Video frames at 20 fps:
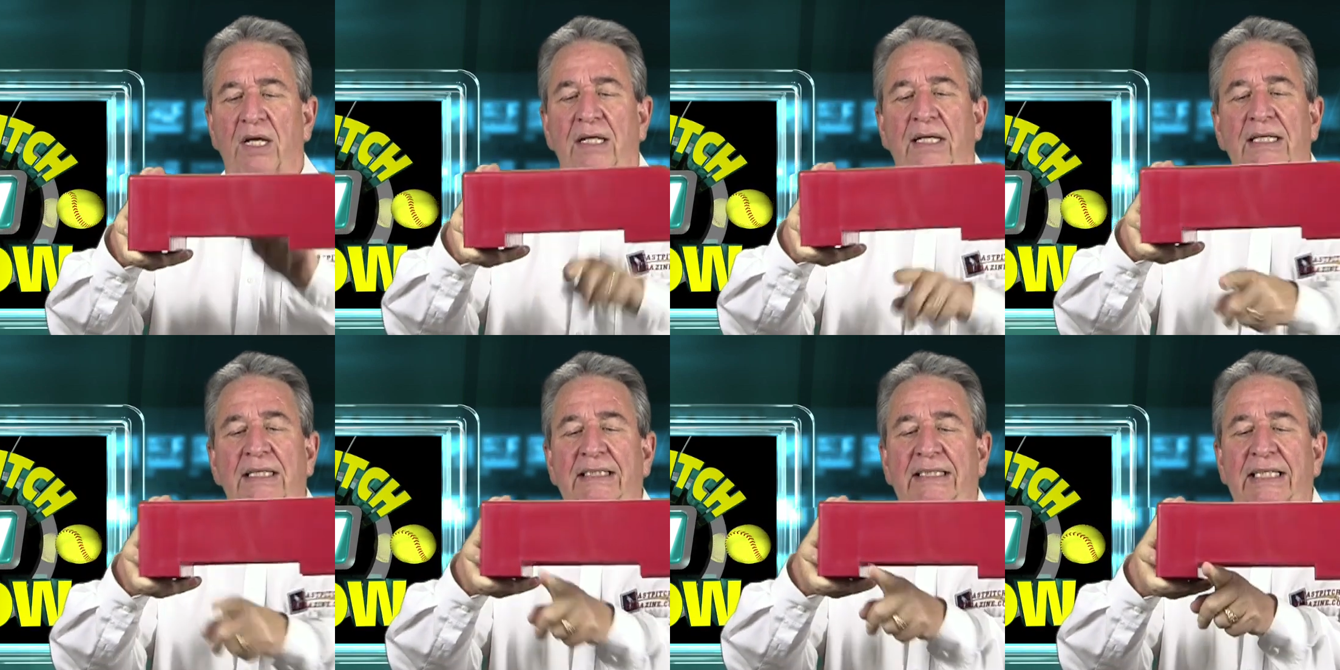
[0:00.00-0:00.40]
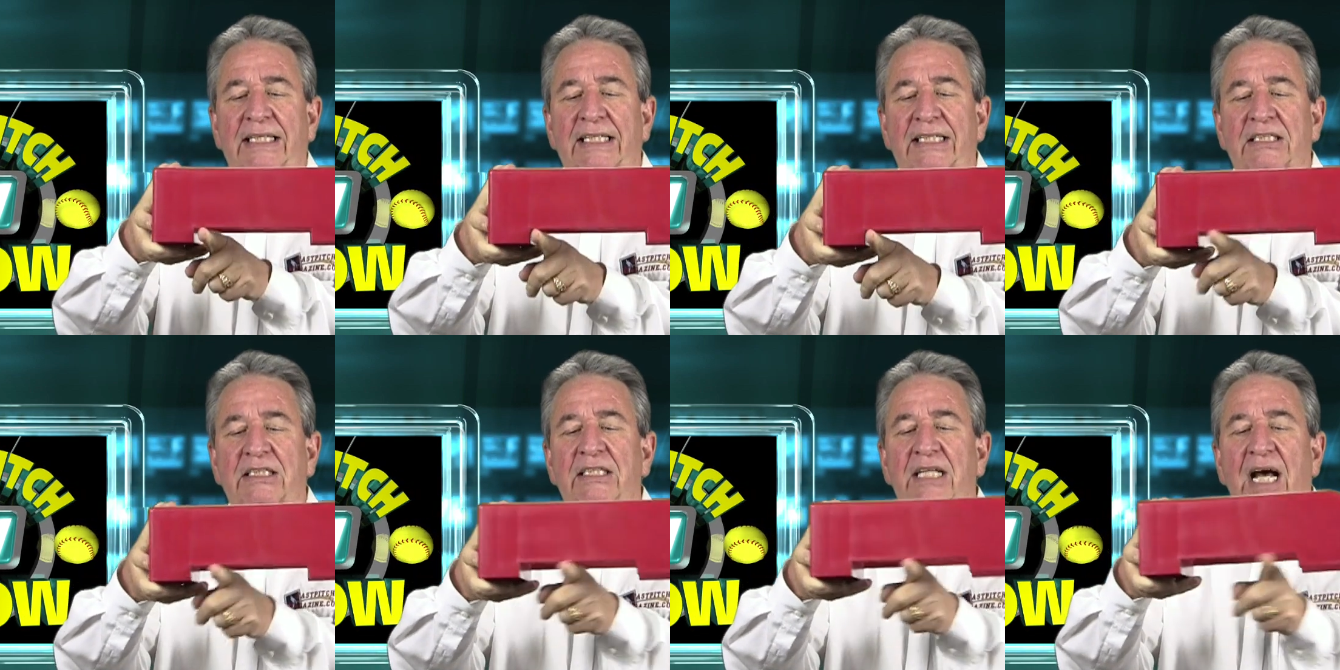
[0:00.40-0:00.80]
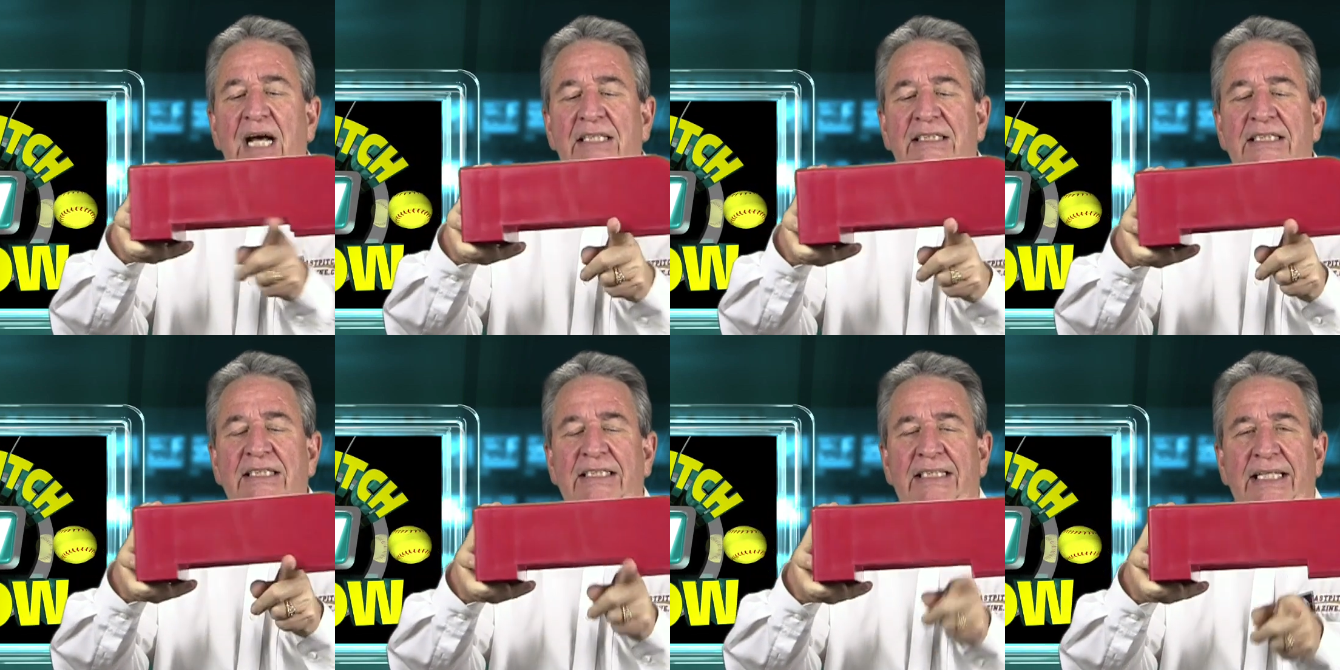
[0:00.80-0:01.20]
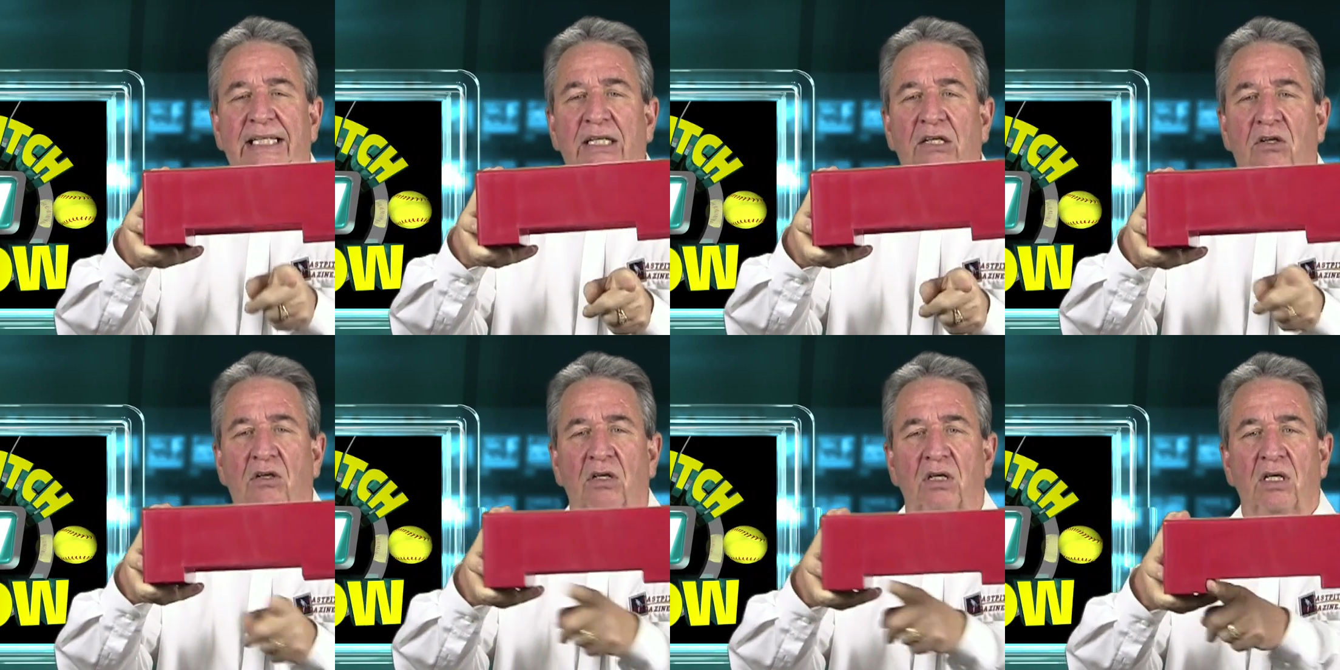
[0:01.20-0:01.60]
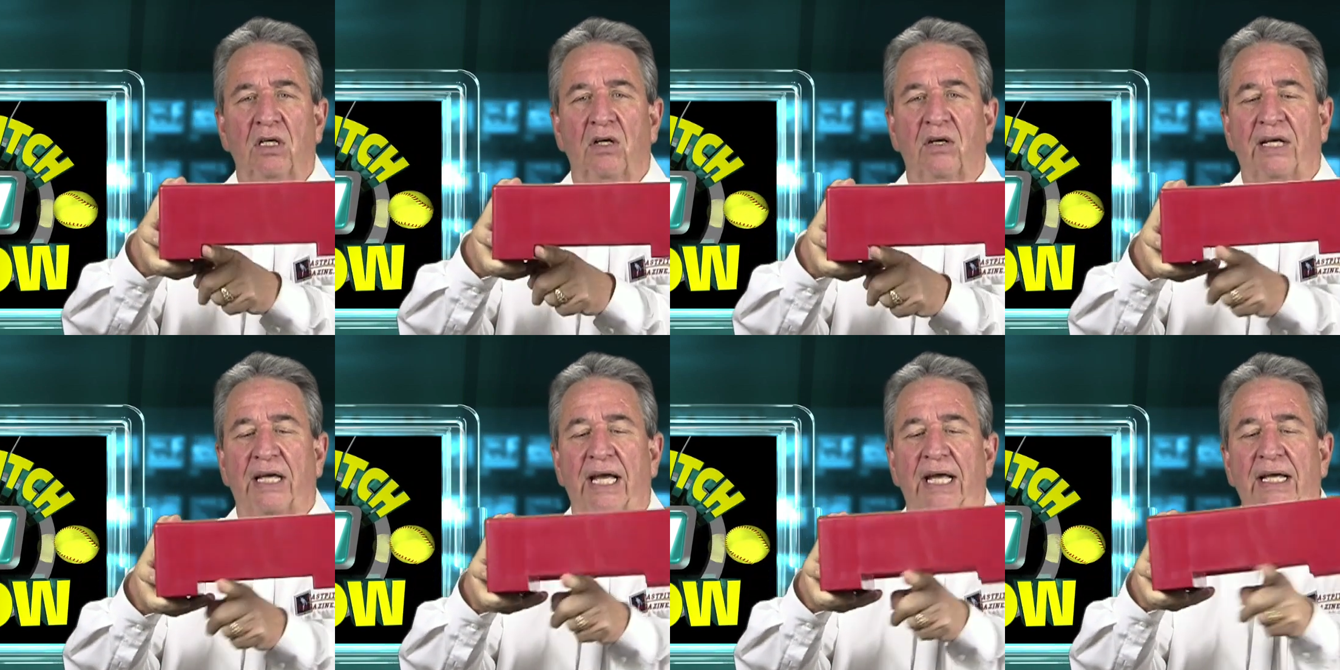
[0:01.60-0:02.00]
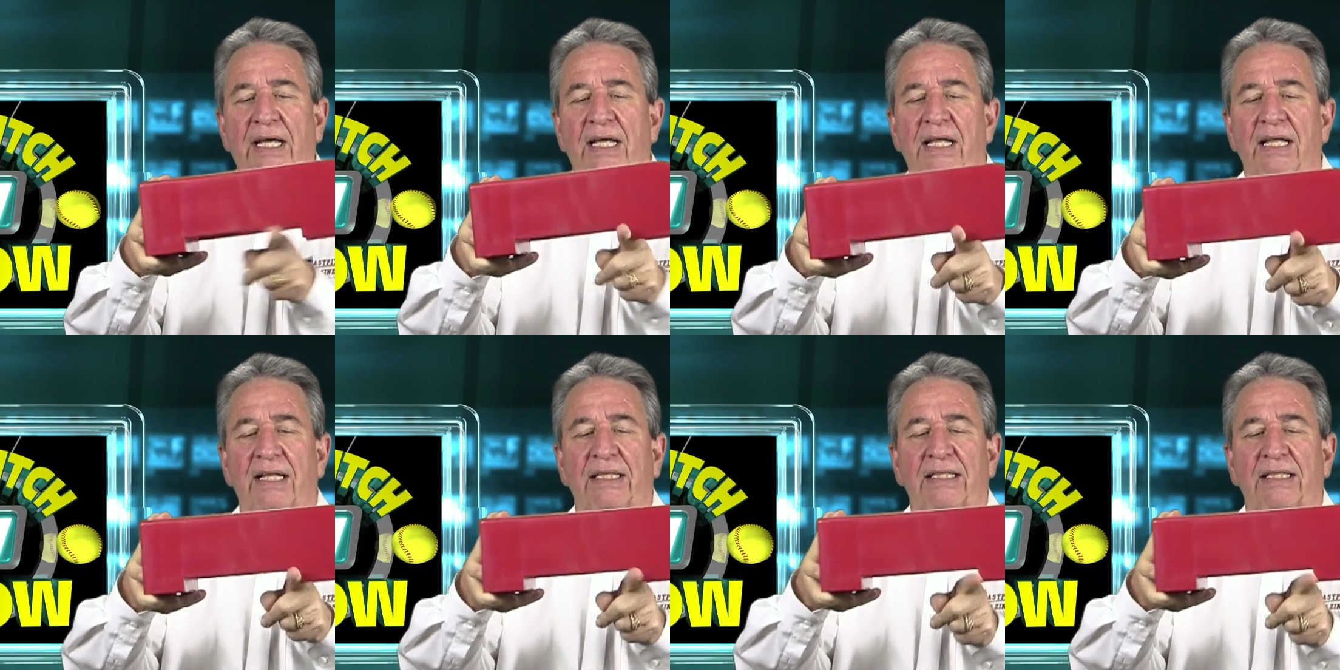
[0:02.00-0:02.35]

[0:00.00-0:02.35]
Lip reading: You can see these notches here, okay?